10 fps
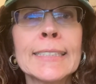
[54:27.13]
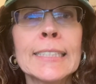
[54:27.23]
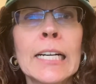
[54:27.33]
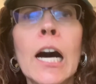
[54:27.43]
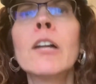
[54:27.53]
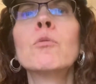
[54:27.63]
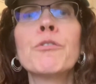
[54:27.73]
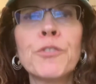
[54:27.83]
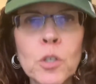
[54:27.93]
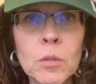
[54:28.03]

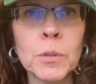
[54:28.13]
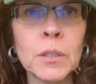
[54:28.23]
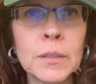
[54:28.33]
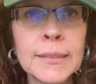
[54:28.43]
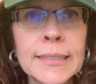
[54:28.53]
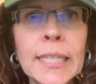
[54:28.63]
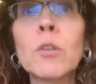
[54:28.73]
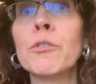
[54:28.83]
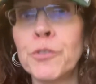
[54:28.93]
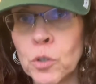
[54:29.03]

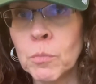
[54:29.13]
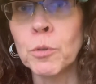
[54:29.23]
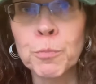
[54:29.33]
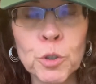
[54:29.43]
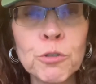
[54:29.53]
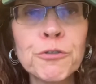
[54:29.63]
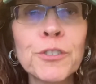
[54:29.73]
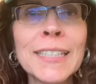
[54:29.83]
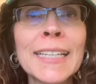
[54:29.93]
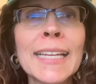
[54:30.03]
irrefutable
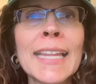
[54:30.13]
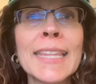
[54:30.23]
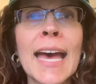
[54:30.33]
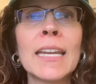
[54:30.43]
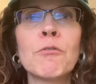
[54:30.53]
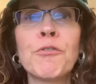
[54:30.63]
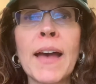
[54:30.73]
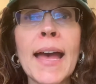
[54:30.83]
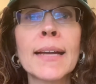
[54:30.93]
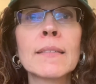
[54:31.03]
proof that in
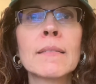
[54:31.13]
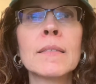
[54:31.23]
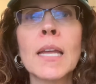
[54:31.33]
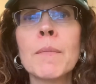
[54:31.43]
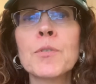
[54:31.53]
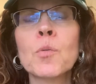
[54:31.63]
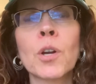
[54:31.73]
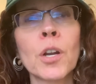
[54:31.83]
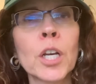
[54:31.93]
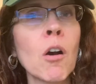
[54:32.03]
fact the temps were
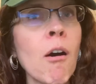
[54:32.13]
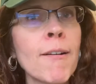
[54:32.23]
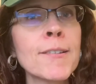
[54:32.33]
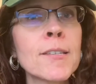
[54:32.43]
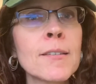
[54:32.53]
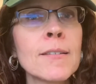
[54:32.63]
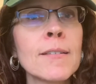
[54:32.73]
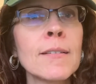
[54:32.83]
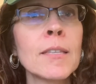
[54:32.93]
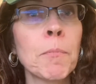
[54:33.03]
going to cause
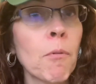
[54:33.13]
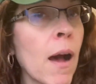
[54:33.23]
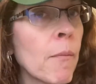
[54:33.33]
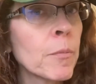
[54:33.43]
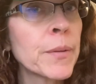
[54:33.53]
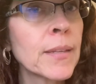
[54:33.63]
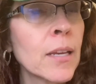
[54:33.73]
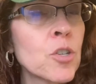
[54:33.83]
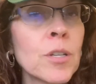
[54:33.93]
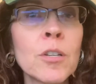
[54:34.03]
the problem that the
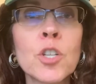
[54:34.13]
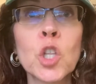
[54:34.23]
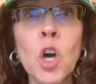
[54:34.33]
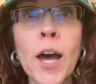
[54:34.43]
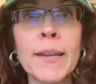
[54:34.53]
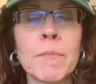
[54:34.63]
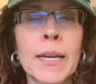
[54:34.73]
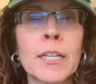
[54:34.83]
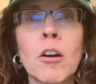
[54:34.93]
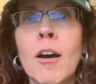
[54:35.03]
engineers thought it
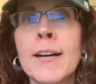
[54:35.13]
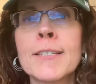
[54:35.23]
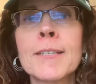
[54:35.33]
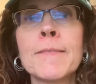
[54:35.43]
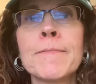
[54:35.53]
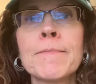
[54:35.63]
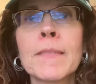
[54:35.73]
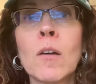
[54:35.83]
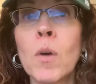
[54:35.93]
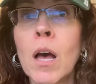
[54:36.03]
might cause,
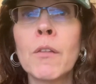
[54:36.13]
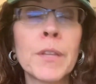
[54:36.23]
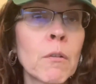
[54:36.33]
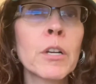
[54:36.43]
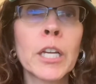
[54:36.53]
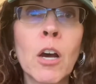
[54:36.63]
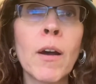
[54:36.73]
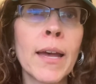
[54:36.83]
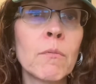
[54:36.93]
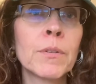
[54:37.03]
well, they were going to go
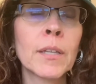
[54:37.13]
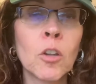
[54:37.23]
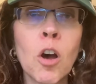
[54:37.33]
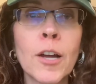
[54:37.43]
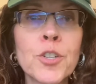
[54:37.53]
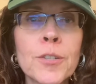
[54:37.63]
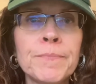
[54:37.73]
ahead with the launch.